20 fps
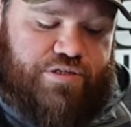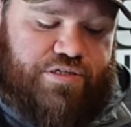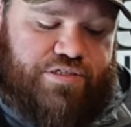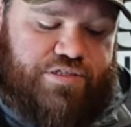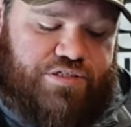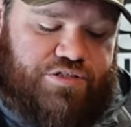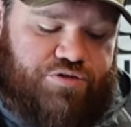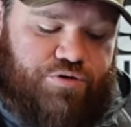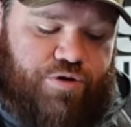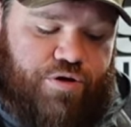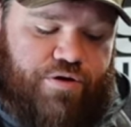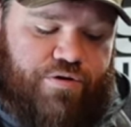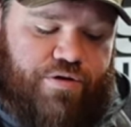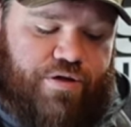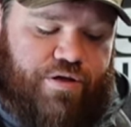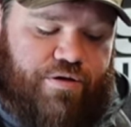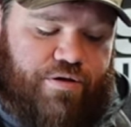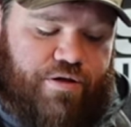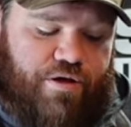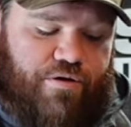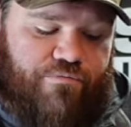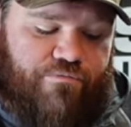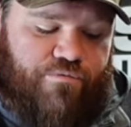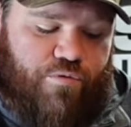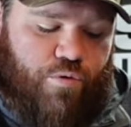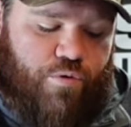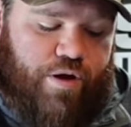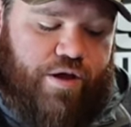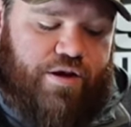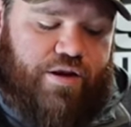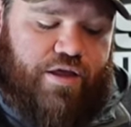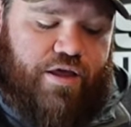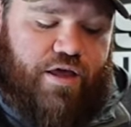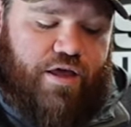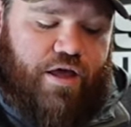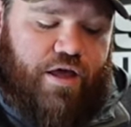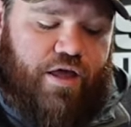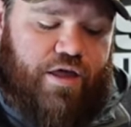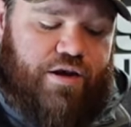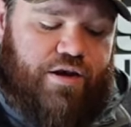This is to avoid
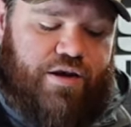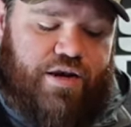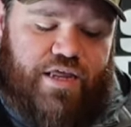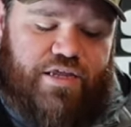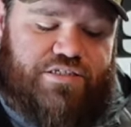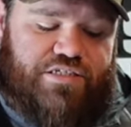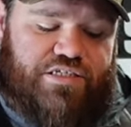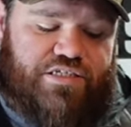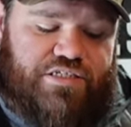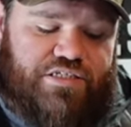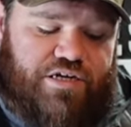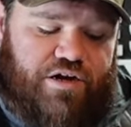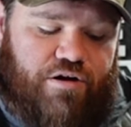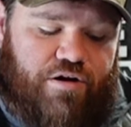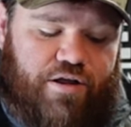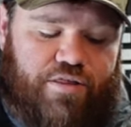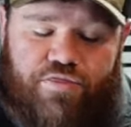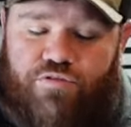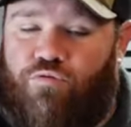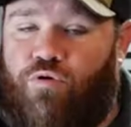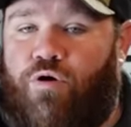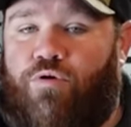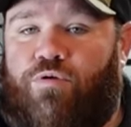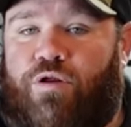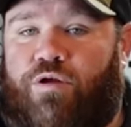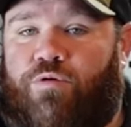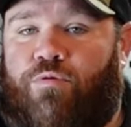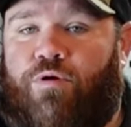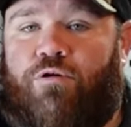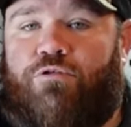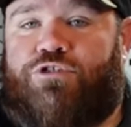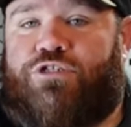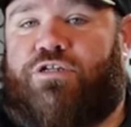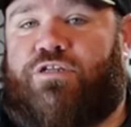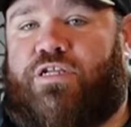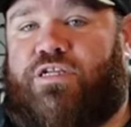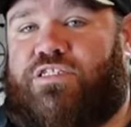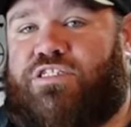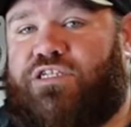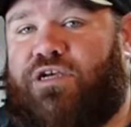unnecessary throat
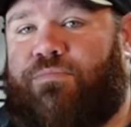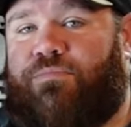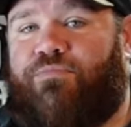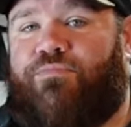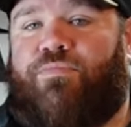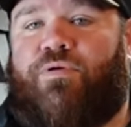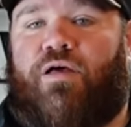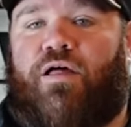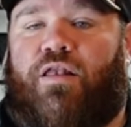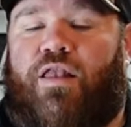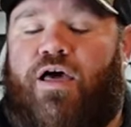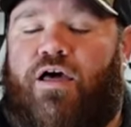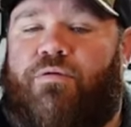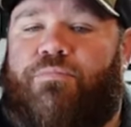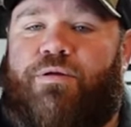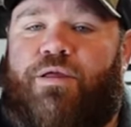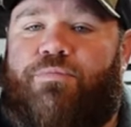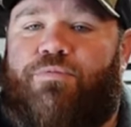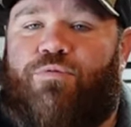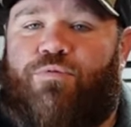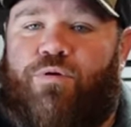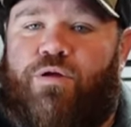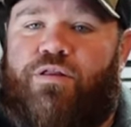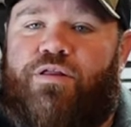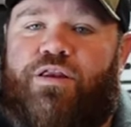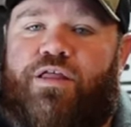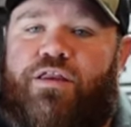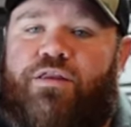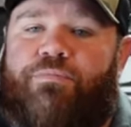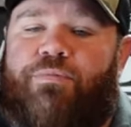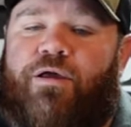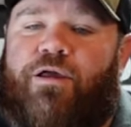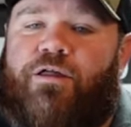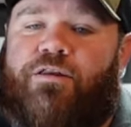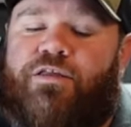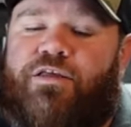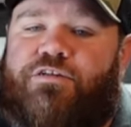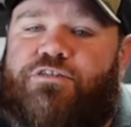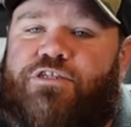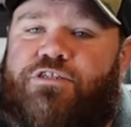erosion. That's something a lot of people really need to pay
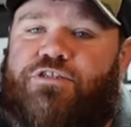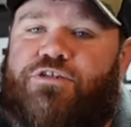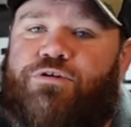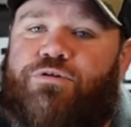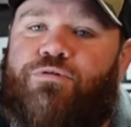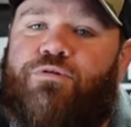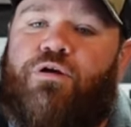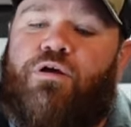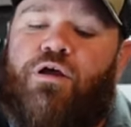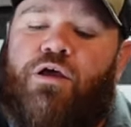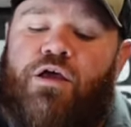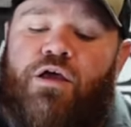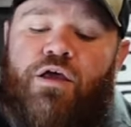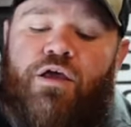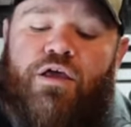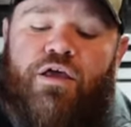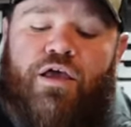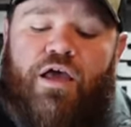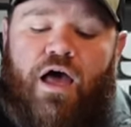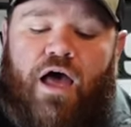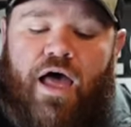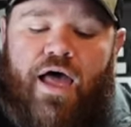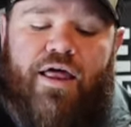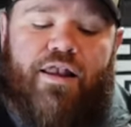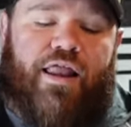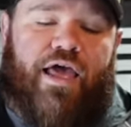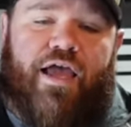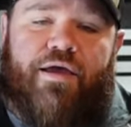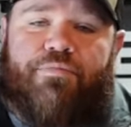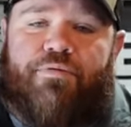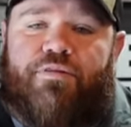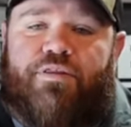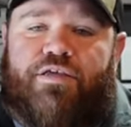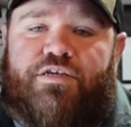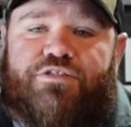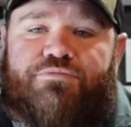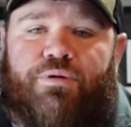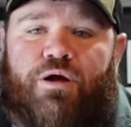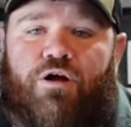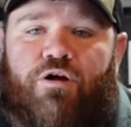attention to. Hot lapping
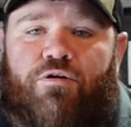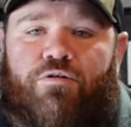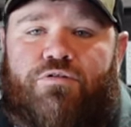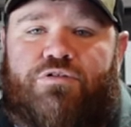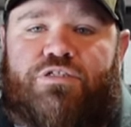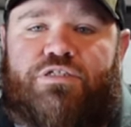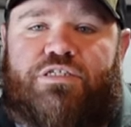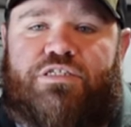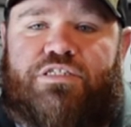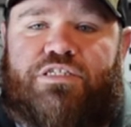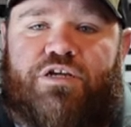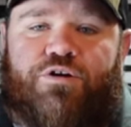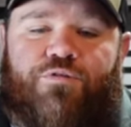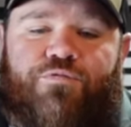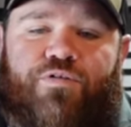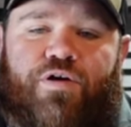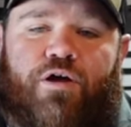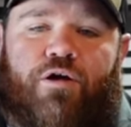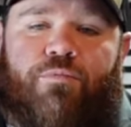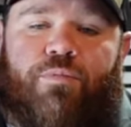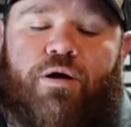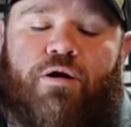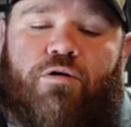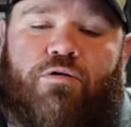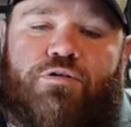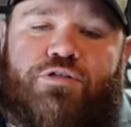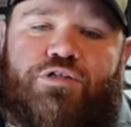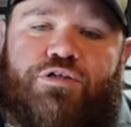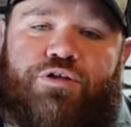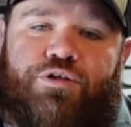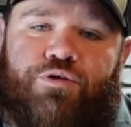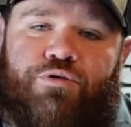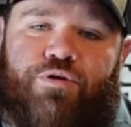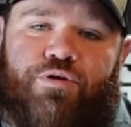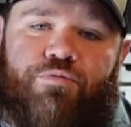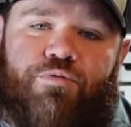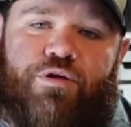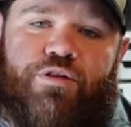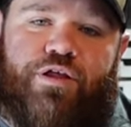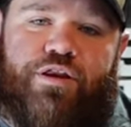these barrels, these center fire barrels, you
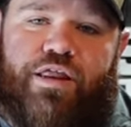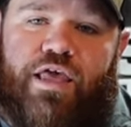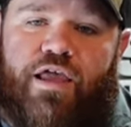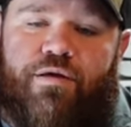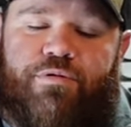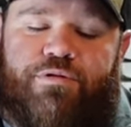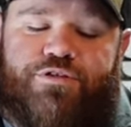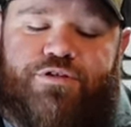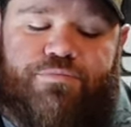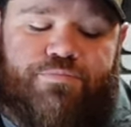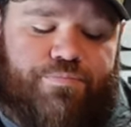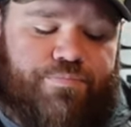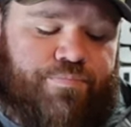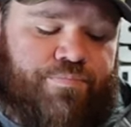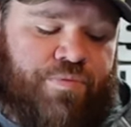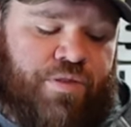can really damage them.